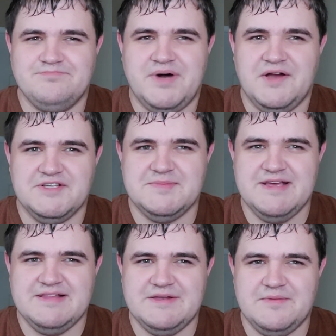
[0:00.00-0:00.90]
bugs me
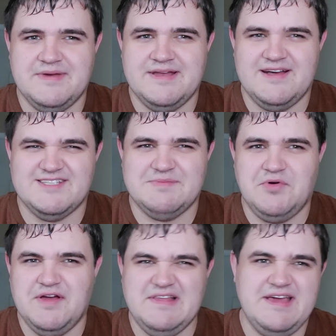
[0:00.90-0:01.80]
a little bit. I'll
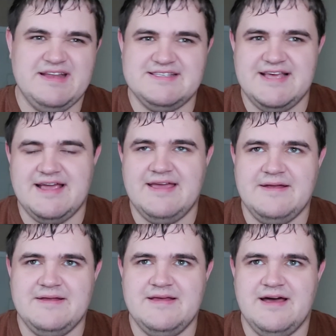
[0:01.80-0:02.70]
spoil it in a second.